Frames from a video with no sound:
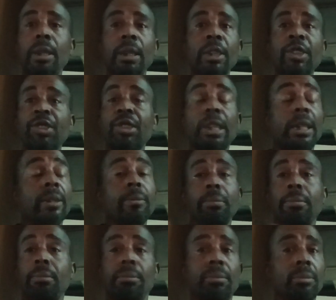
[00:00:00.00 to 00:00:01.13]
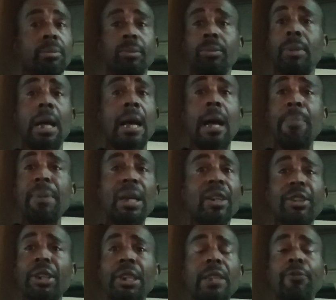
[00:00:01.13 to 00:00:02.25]
he said, I'm not
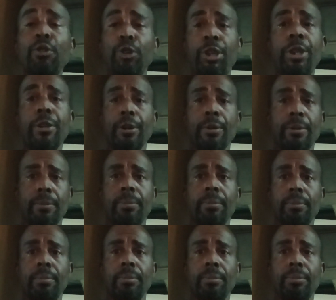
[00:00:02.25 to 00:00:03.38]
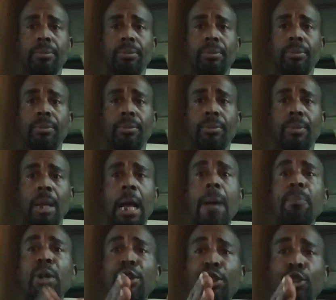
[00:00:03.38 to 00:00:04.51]
going to leave you here.
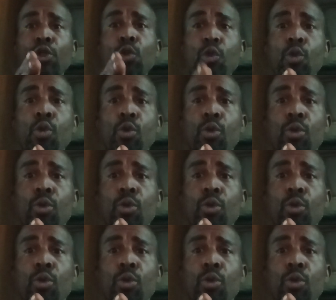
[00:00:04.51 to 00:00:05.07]
I'm going to do